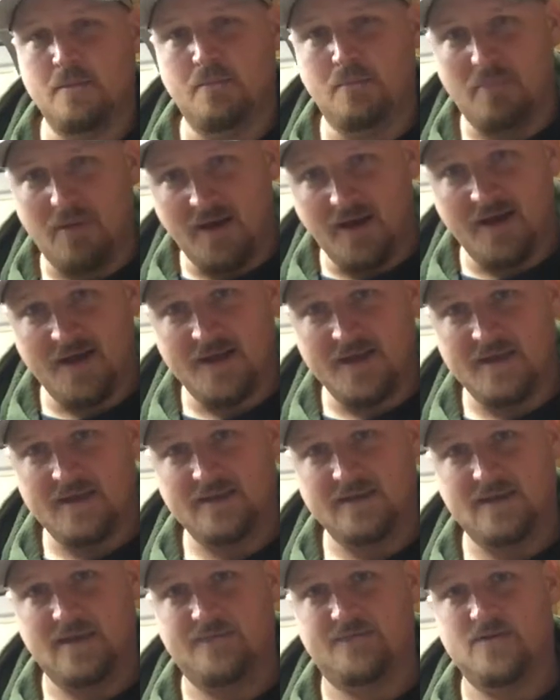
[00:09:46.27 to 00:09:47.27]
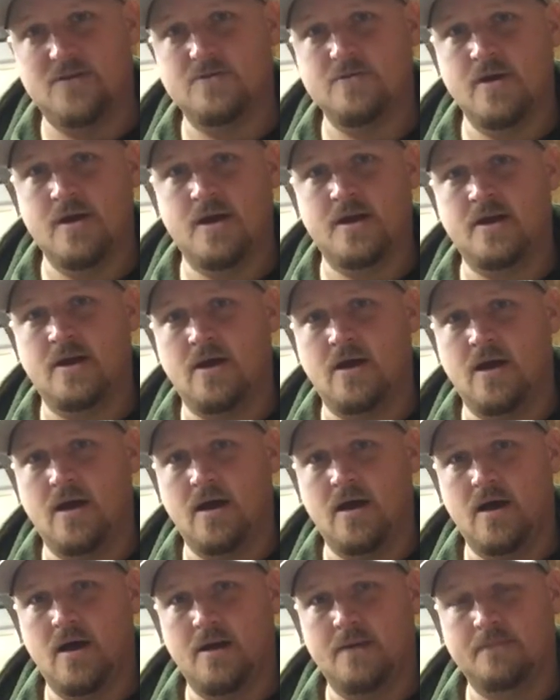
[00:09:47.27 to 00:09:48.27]
But if you run
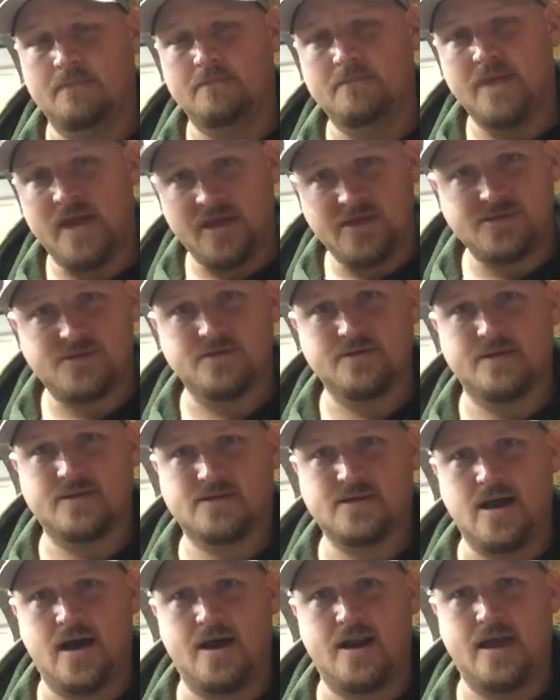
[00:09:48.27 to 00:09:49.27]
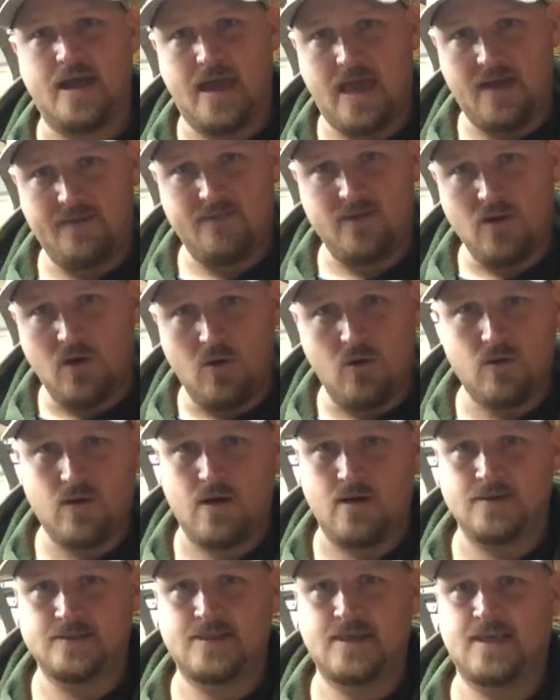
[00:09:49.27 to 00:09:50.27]
a mixture that's got a heavy oil
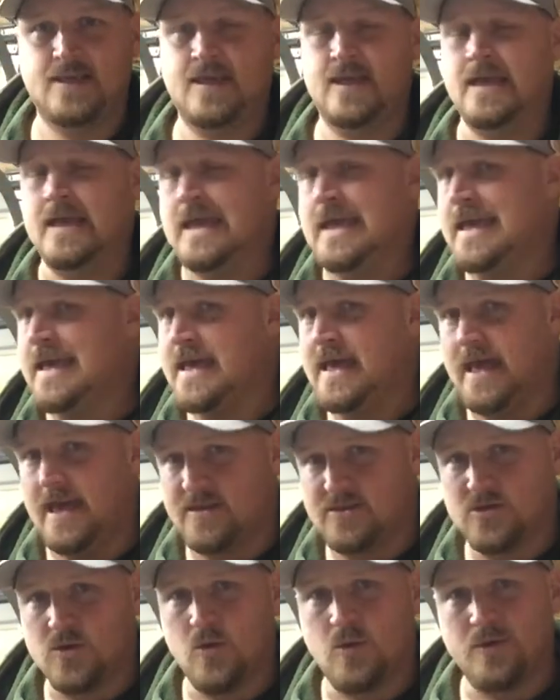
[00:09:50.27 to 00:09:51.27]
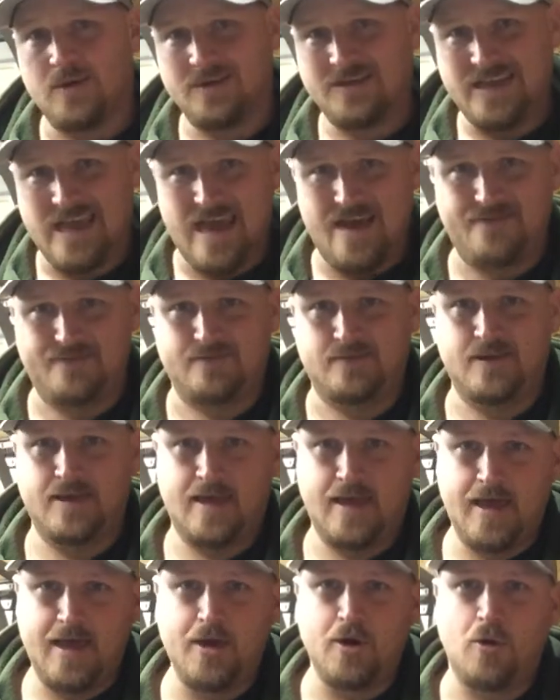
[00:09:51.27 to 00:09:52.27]
content in it, it's going to definitely
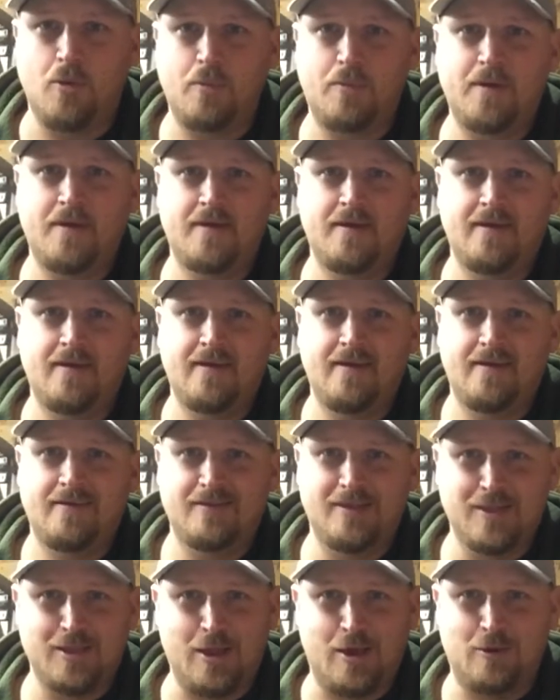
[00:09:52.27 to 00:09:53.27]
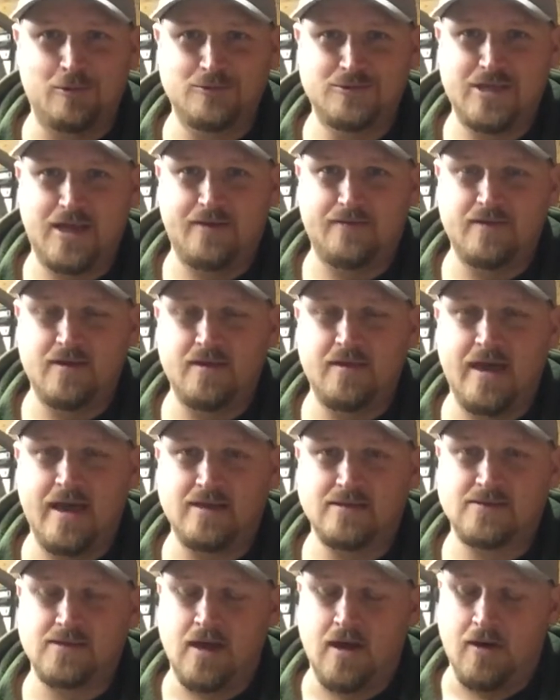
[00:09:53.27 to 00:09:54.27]
help the longevity of
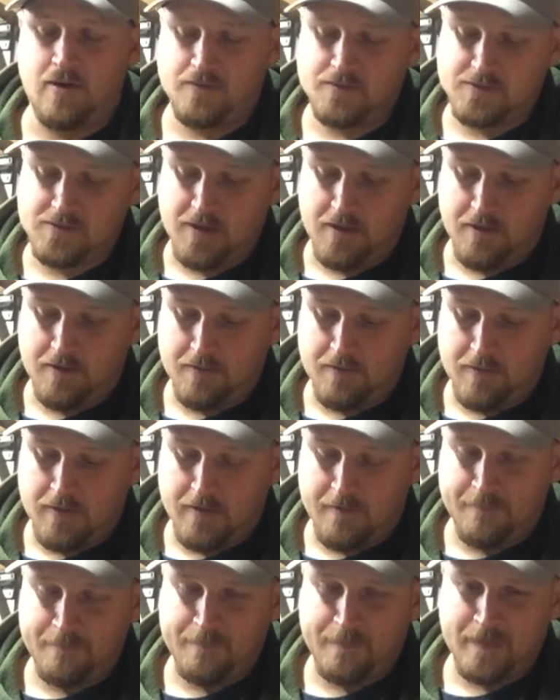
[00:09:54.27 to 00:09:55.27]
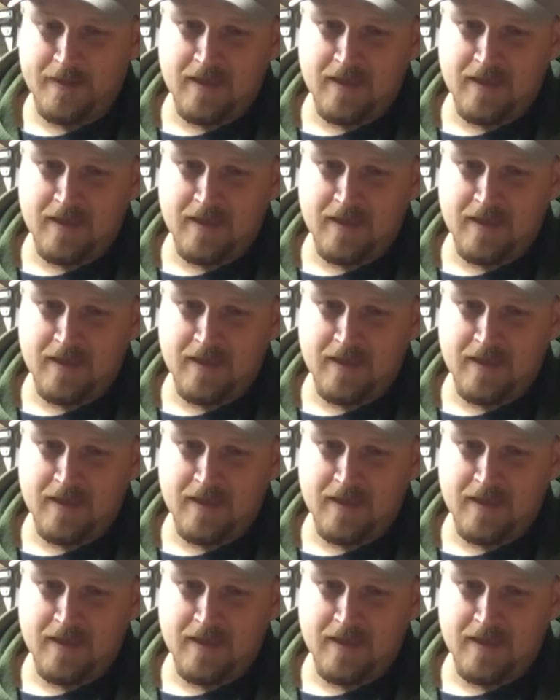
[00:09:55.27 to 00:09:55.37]
that saw. So